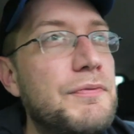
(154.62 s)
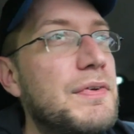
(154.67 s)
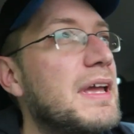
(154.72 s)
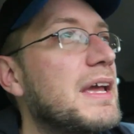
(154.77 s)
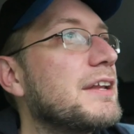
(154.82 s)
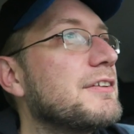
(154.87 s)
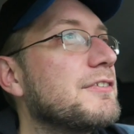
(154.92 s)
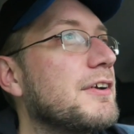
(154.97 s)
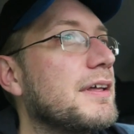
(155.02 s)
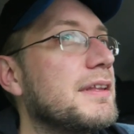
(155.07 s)

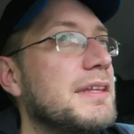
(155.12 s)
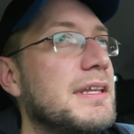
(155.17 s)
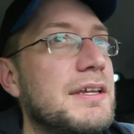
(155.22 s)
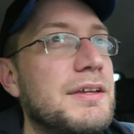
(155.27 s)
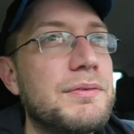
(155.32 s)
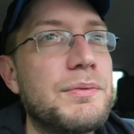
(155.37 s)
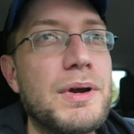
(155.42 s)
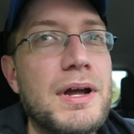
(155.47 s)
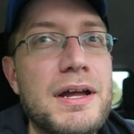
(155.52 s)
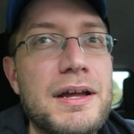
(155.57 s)
fans on
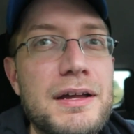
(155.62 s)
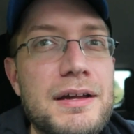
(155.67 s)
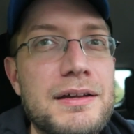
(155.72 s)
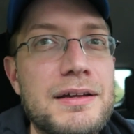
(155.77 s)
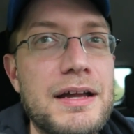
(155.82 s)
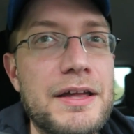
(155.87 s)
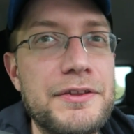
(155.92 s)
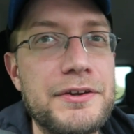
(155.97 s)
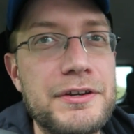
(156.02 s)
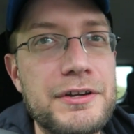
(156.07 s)
the
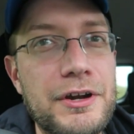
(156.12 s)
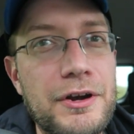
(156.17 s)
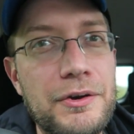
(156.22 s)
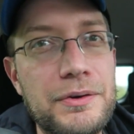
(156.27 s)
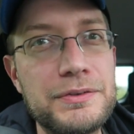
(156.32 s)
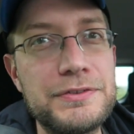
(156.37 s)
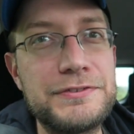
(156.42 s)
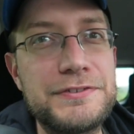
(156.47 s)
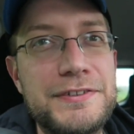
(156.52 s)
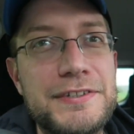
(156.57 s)
uh, other
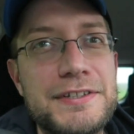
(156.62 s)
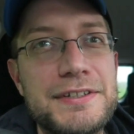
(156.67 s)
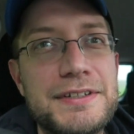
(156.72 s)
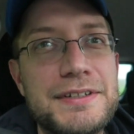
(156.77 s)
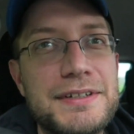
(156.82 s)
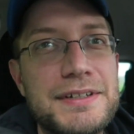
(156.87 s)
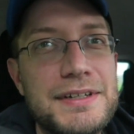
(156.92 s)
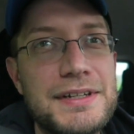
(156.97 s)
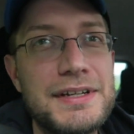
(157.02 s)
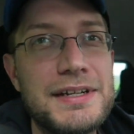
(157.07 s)
coast,
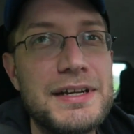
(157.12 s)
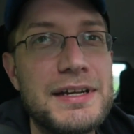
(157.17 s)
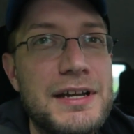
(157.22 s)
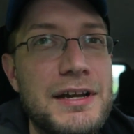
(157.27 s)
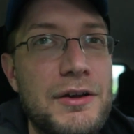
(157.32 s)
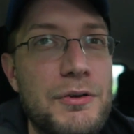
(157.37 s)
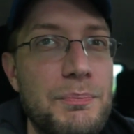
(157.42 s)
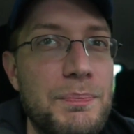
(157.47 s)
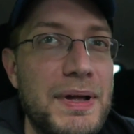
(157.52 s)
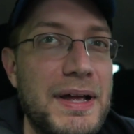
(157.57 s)

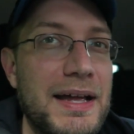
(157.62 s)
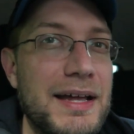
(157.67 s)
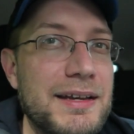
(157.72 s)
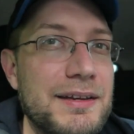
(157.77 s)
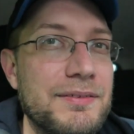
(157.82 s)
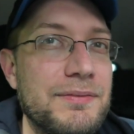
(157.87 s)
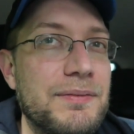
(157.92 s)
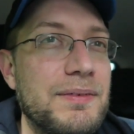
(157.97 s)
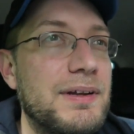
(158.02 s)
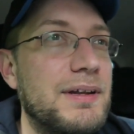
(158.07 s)
mm-hmm. but
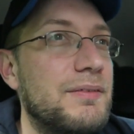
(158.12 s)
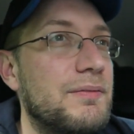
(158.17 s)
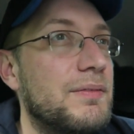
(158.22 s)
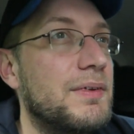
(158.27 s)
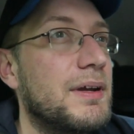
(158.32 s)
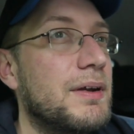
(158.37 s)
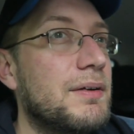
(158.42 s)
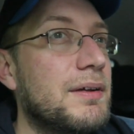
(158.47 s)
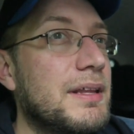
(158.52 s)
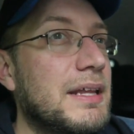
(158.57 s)

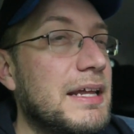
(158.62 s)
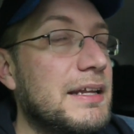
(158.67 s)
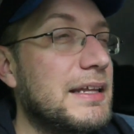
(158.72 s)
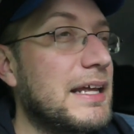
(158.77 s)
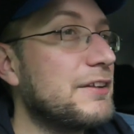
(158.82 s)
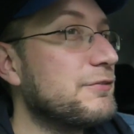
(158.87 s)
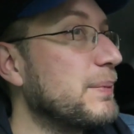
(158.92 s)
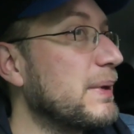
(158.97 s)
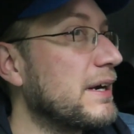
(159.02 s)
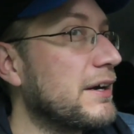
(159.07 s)
that,
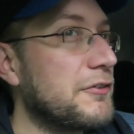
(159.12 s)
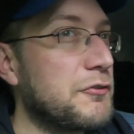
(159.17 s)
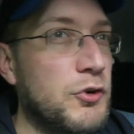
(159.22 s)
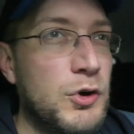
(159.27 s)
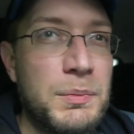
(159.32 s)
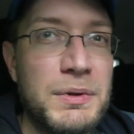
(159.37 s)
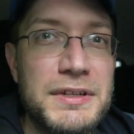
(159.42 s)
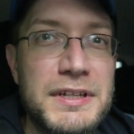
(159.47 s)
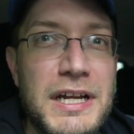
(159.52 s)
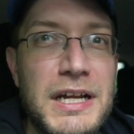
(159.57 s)
that's been our
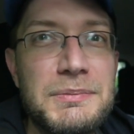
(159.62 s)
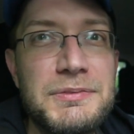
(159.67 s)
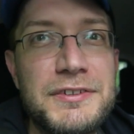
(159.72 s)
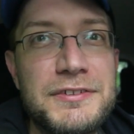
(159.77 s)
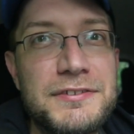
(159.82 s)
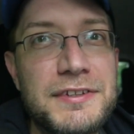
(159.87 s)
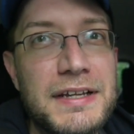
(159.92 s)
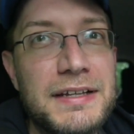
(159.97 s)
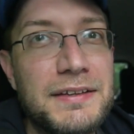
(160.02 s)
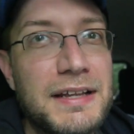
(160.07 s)
normal time
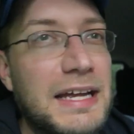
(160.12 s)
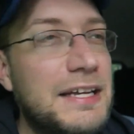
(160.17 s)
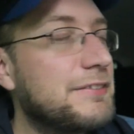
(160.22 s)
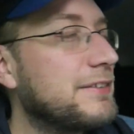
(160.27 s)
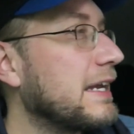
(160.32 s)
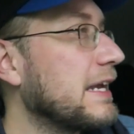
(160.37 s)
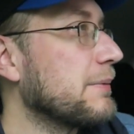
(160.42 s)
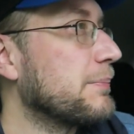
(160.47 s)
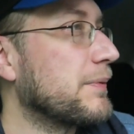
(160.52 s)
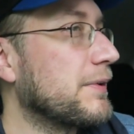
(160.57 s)
since like
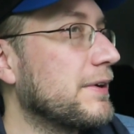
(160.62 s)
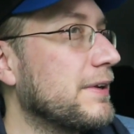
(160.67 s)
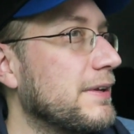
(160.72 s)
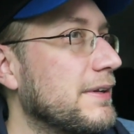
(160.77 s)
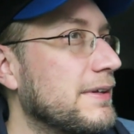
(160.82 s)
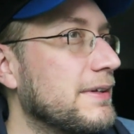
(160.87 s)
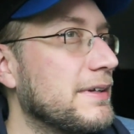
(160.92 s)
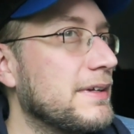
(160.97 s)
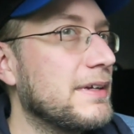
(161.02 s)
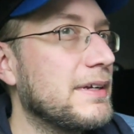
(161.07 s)
last April
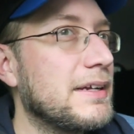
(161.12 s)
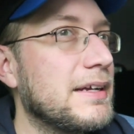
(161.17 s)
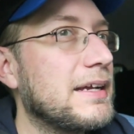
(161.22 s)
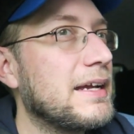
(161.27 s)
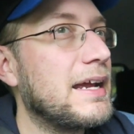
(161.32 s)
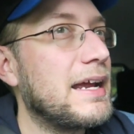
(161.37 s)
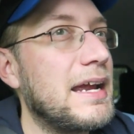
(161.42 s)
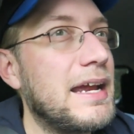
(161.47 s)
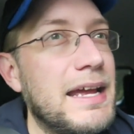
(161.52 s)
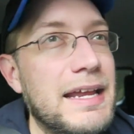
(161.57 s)

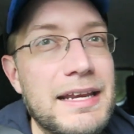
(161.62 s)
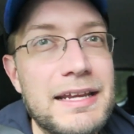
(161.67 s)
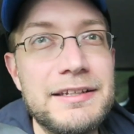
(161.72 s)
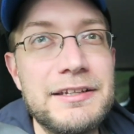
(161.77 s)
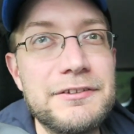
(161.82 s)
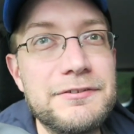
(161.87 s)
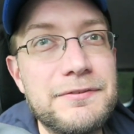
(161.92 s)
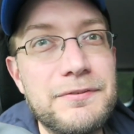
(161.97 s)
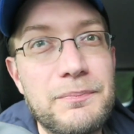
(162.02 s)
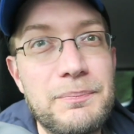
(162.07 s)
and it
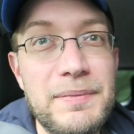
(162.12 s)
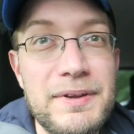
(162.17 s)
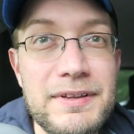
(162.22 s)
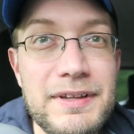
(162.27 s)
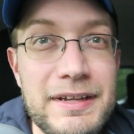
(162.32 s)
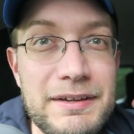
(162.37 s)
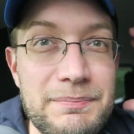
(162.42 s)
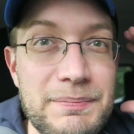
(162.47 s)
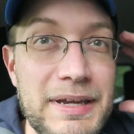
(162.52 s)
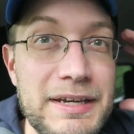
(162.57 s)
just
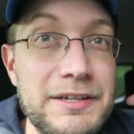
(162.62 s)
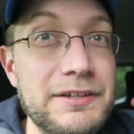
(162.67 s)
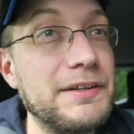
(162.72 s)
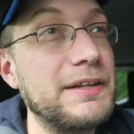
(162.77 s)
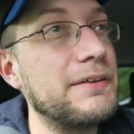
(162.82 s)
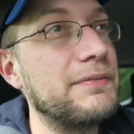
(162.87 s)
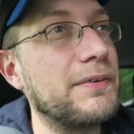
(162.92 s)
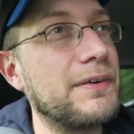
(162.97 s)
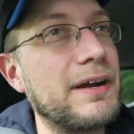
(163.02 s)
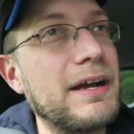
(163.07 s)
like
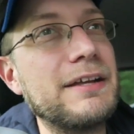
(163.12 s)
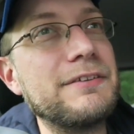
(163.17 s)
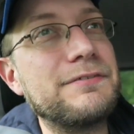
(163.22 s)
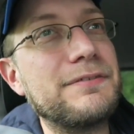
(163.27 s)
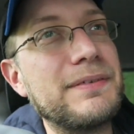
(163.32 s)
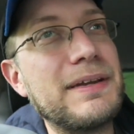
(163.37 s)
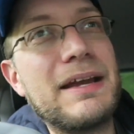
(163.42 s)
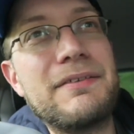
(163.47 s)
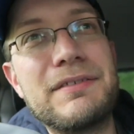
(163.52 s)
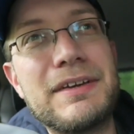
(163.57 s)
mentally for us
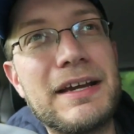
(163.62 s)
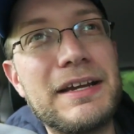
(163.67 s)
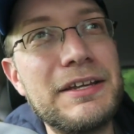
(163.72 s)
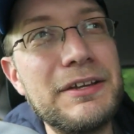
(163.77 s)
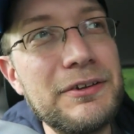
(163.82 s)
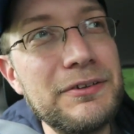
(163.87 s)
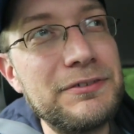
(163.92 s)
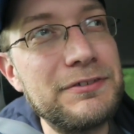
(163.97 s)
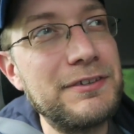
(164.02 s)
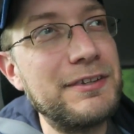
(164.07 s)
we haven't got
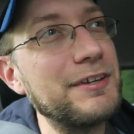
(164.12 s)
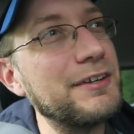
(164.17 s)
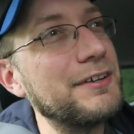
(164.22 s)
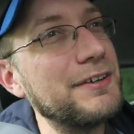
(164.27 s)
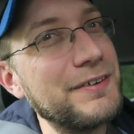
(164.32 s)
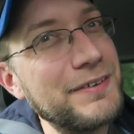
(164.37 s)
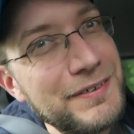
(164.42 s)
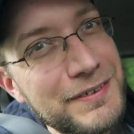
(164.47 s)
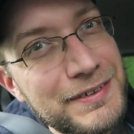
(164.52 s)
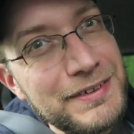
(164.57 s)
used
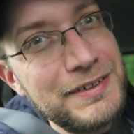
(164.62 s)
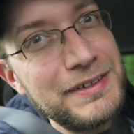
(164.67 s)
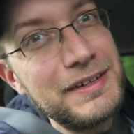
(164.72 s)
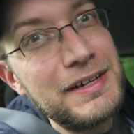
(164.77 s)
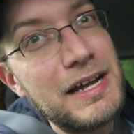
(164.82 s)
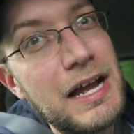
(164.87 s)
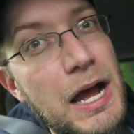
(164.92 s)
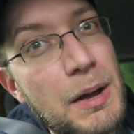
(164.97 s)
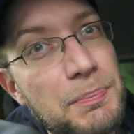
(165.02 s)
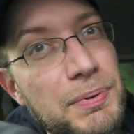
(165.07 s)
to
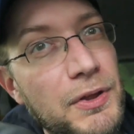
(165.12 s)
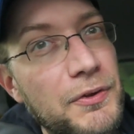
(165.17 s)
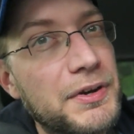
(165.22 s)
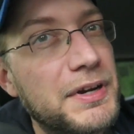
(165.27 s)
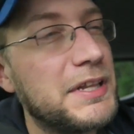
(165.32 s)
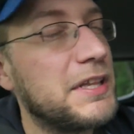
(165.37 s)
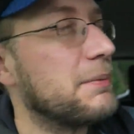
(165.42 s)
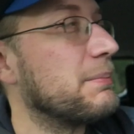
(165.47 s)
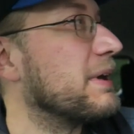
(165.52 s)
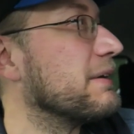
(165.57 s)

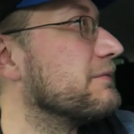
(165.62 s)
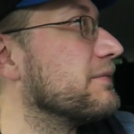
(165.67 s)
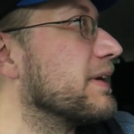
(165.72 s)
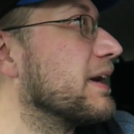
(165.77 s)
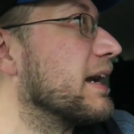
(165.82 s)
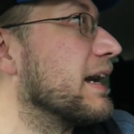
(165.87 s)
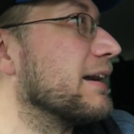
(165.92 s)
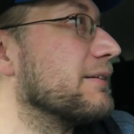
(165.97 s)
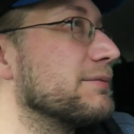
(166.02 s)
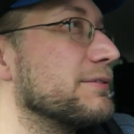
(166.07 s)
uploading them at
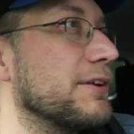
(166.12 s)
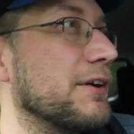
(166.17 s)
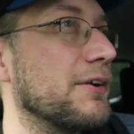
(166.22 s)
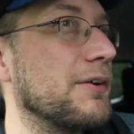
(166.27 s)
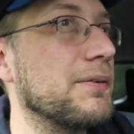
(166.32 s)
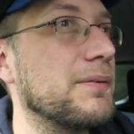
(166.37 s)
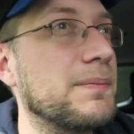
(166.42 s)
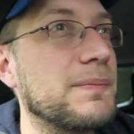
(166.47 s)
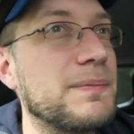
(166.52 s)
five so